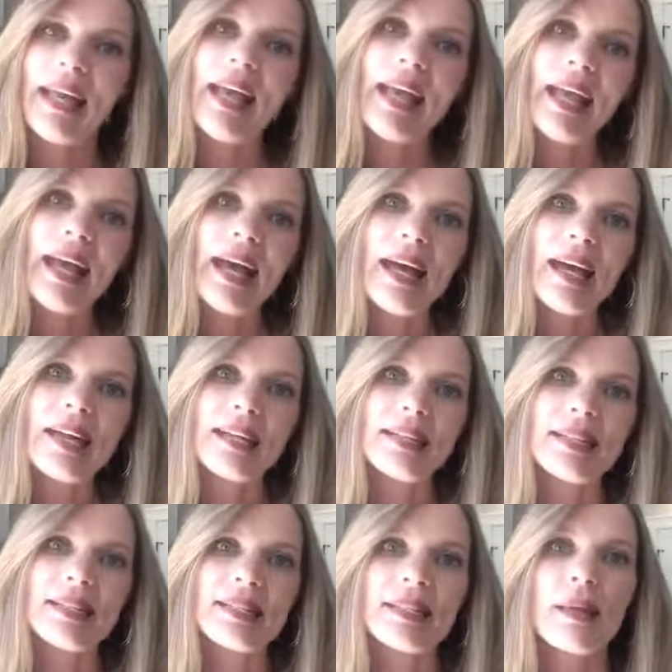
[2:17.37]

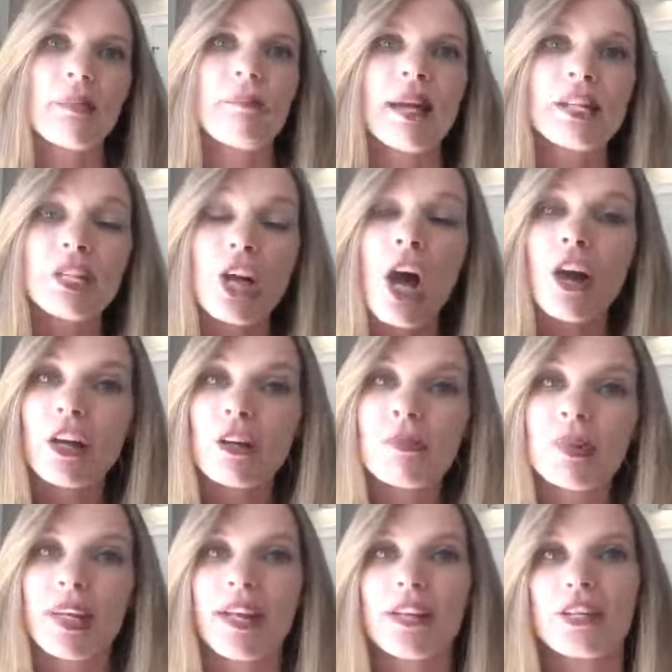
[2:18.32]
And my daughter
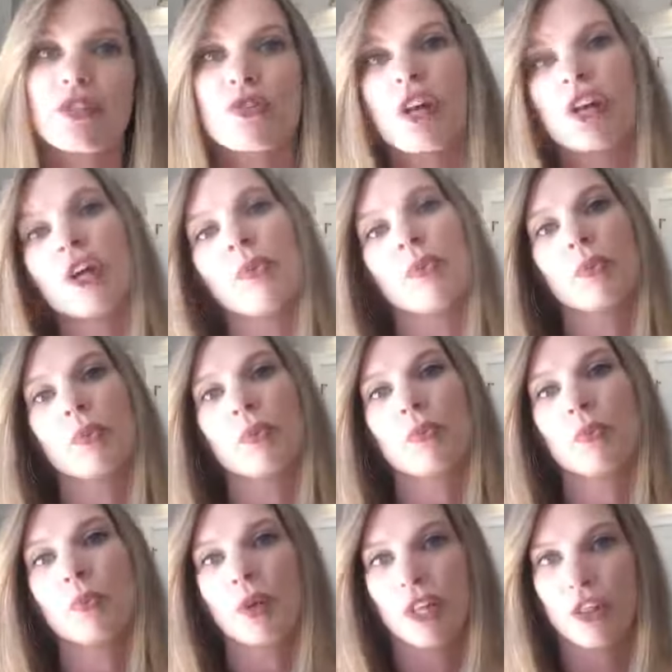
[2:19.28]
began to struggle
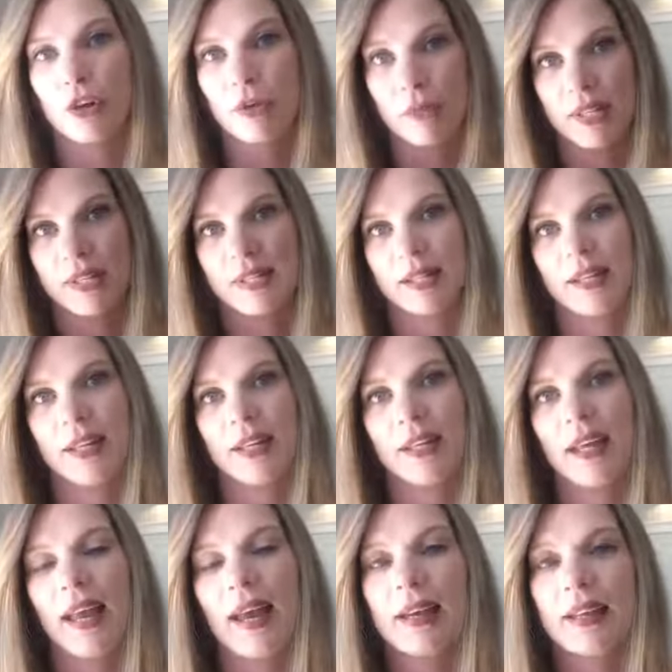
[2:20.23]
with
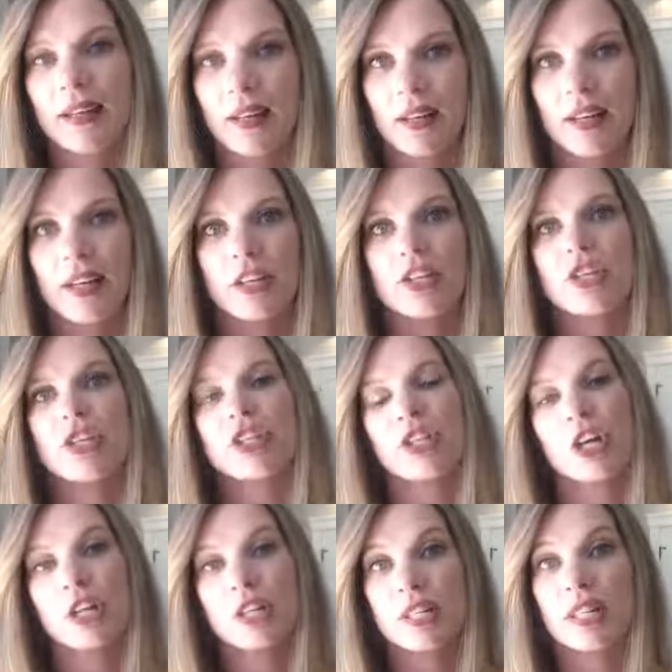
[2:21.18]
obesity at a young age. She
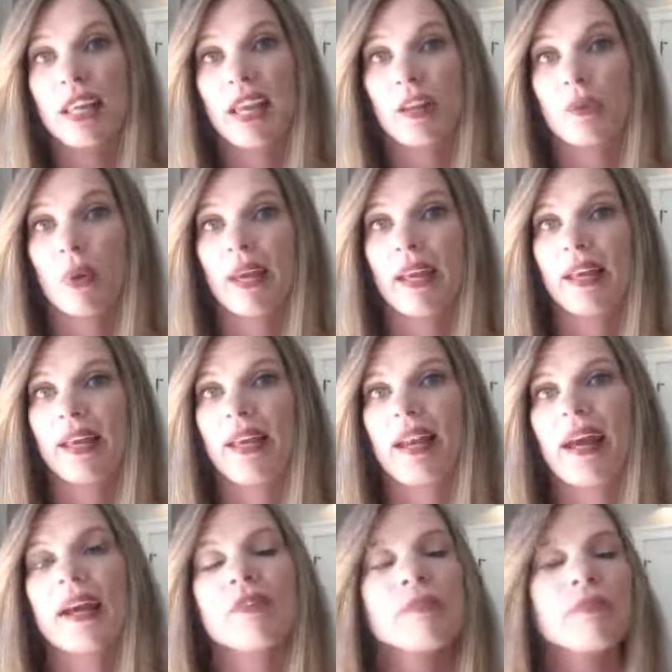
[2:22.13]
started to gain weight.
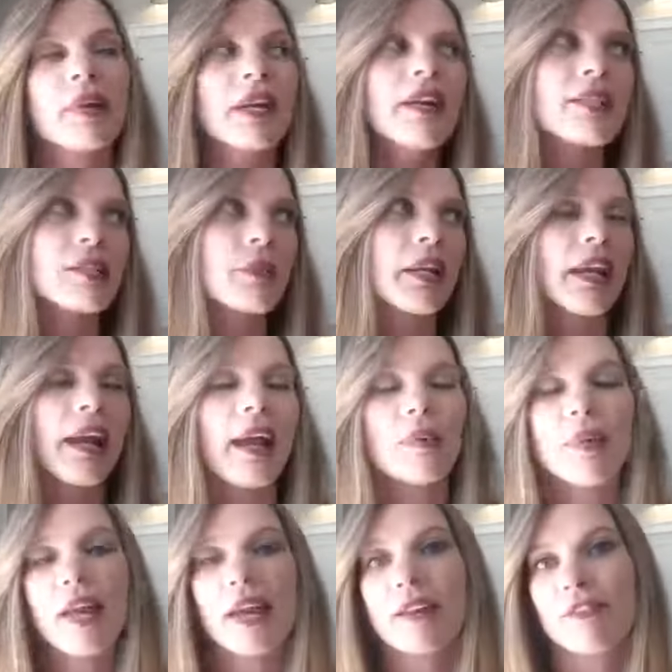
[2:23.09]
And my husband and
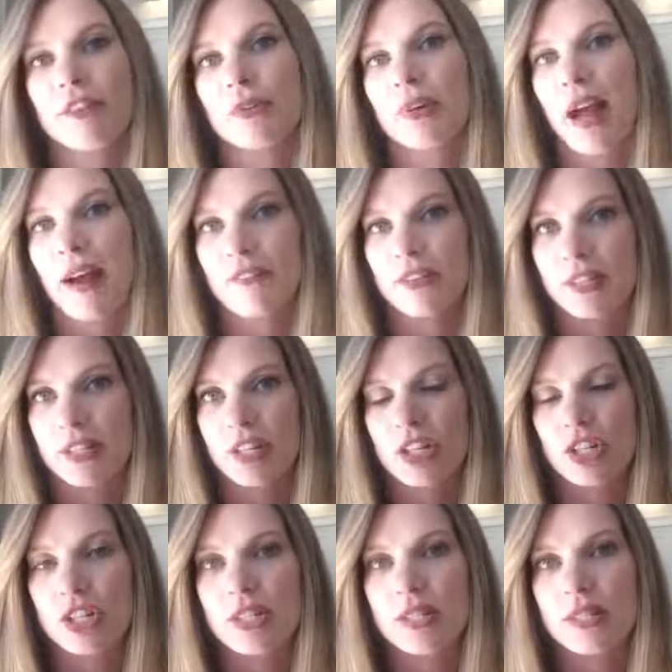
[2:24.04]
I, we had a few
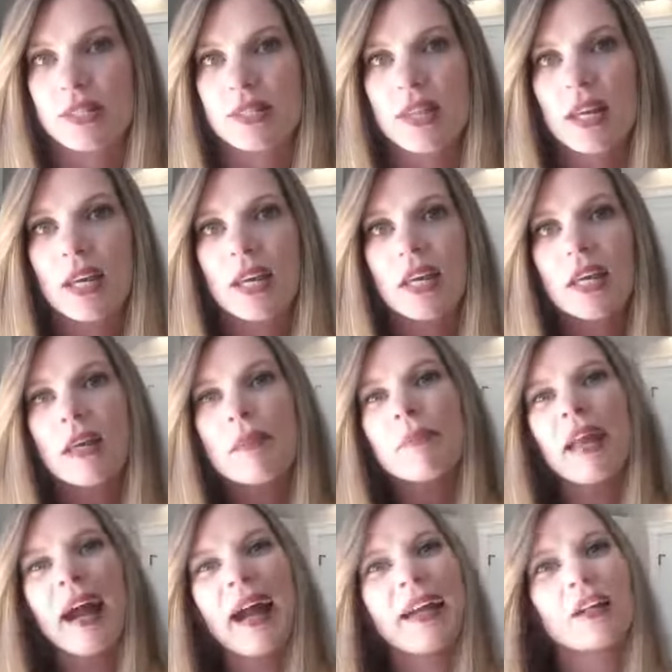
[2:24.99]
conversations
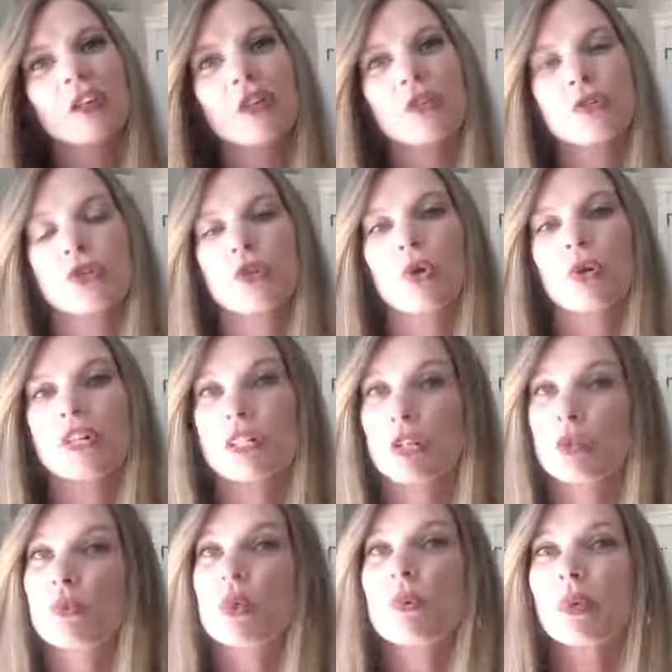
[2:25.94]
behind closed doors
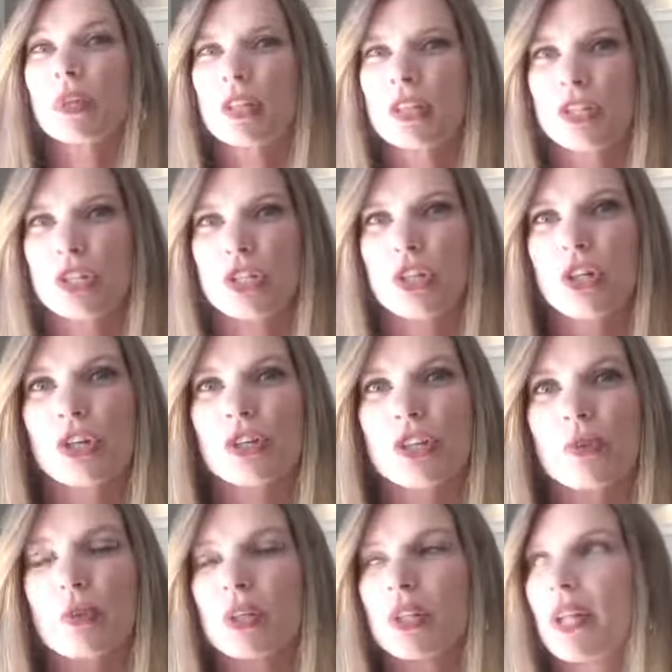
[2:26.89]
because we were concerned,
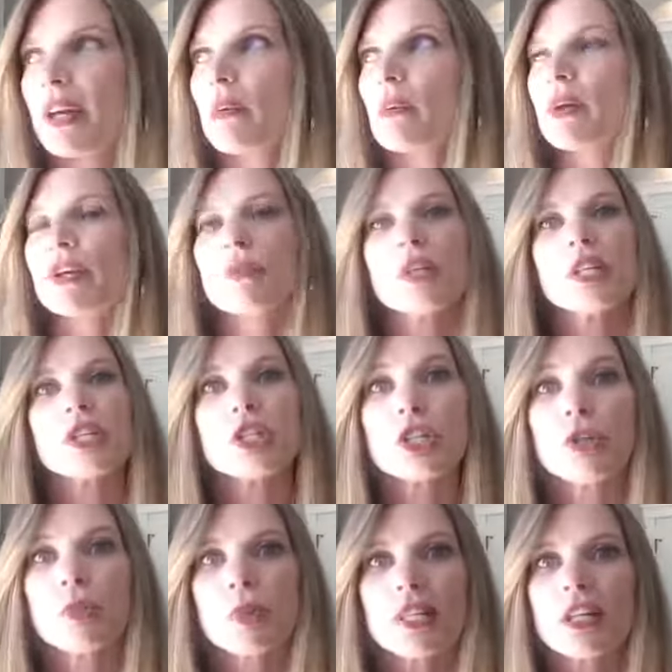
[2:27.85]
and we're like, what do we
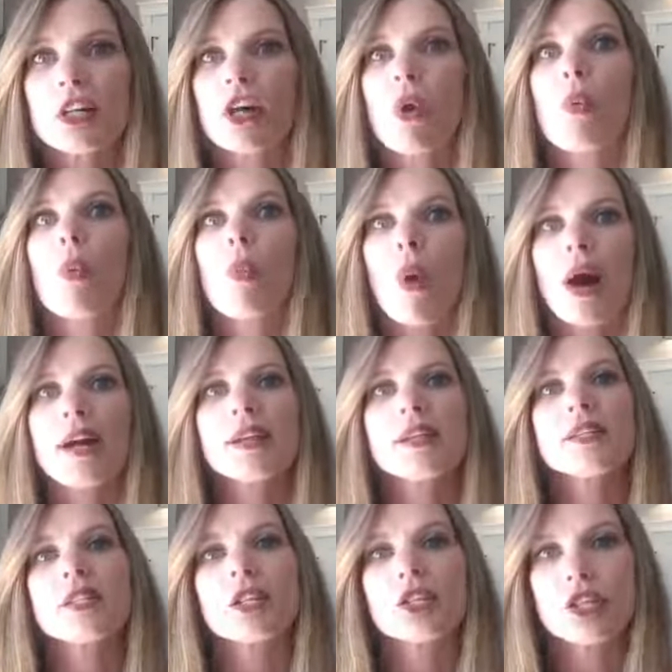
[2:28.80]
do? We didn't know
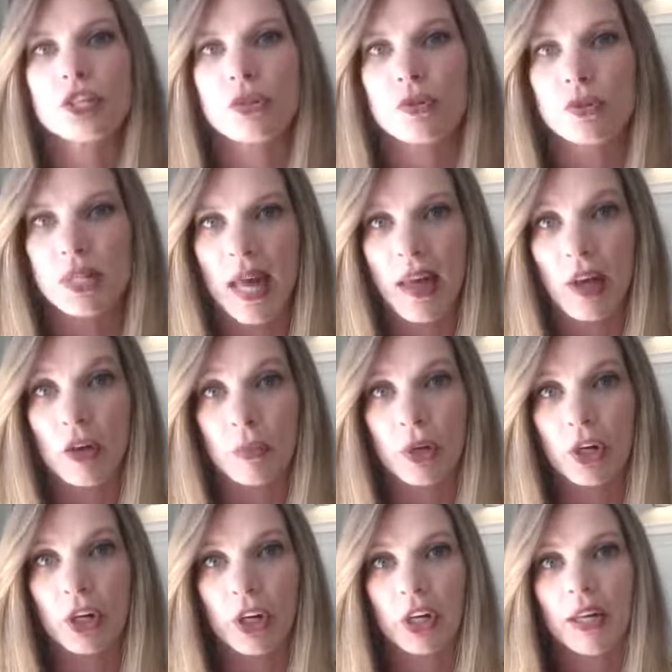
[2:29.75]
what to do to help
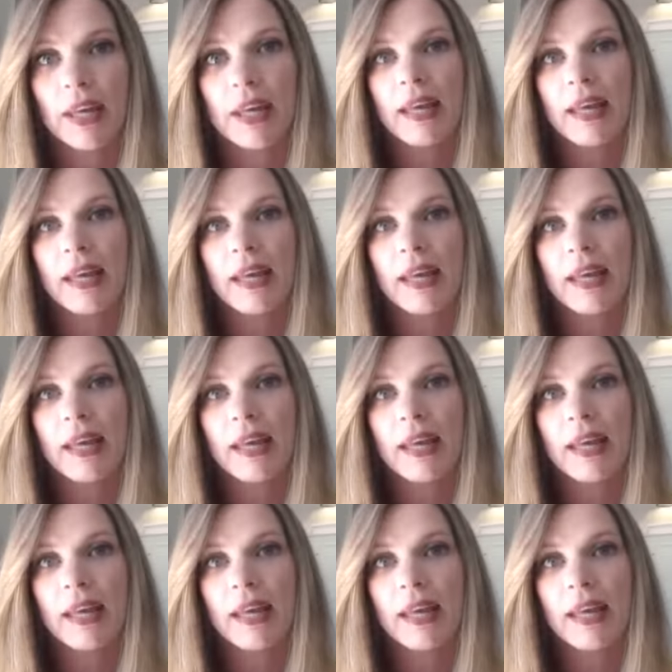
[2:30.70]
her.